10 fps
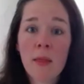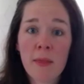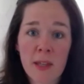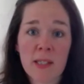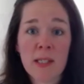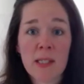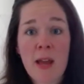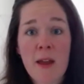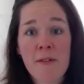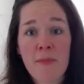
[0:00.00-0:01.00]
This is
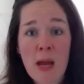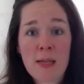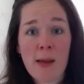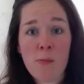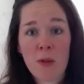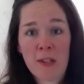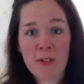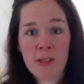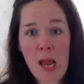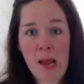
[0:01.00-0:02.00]
the end of my time with you
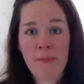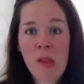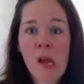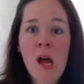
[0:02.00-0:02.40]
today.